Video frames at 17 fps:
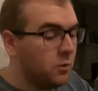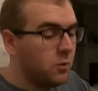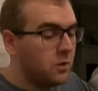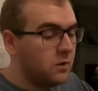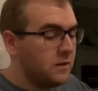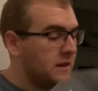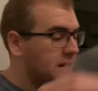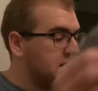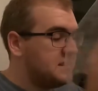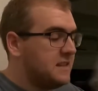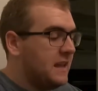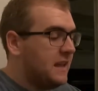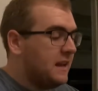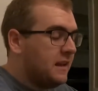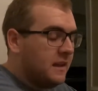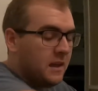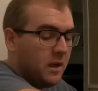ordered. Like I
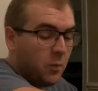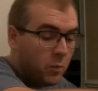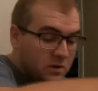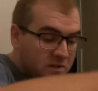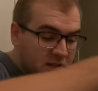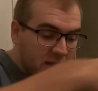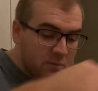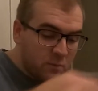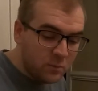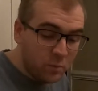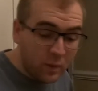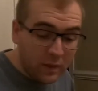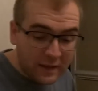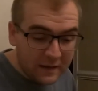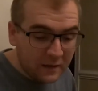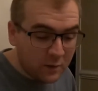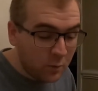said, wasn't even
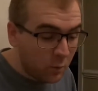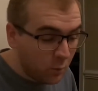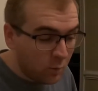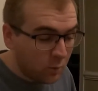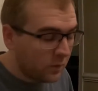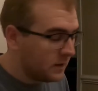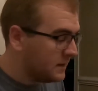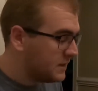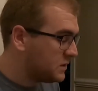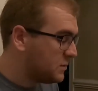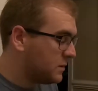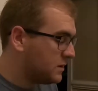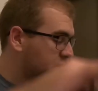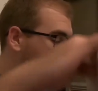planning on ordering this much